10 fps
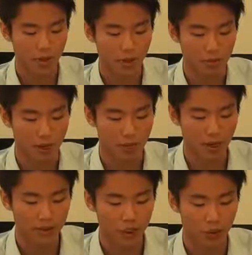In my
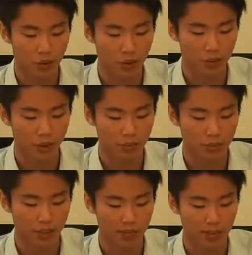mind, they were pulled off the
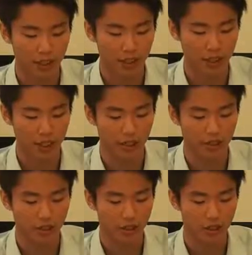pavement and shattered,
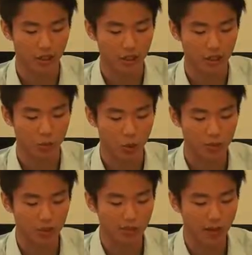their
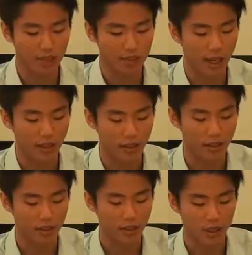moments of past scattered,
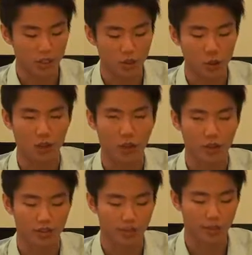into a
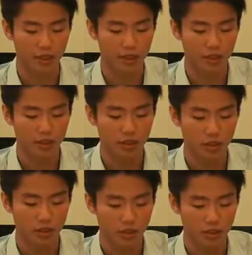collective burst.
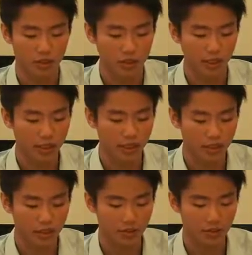This
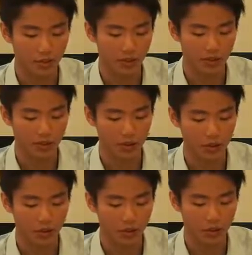incandescent furor of
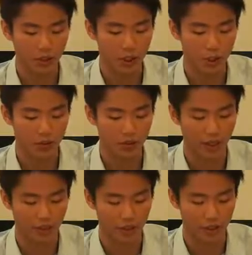big orange that
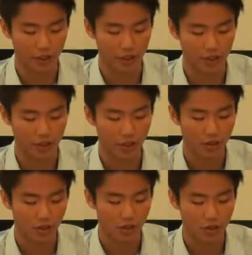liquefied the streets.
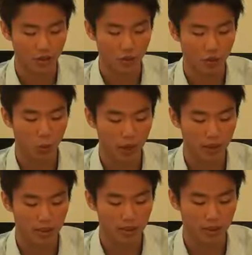So for one
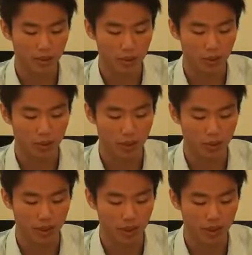instant, there would be no
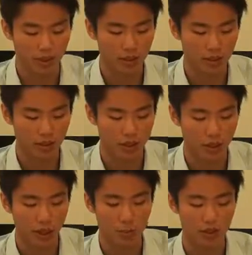city. To
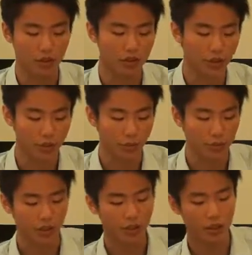come but not yet to
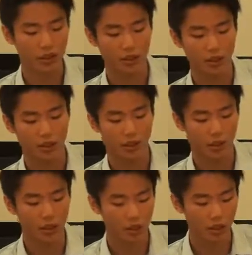be, none at
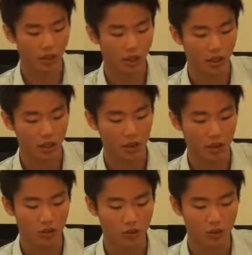all. And
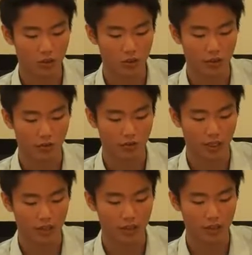all your souls could
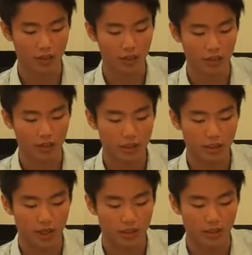find easy
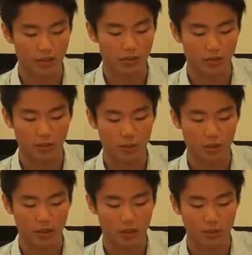exit for some
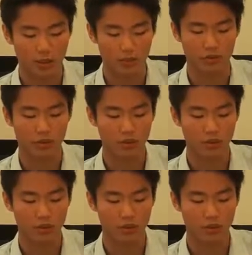altar above.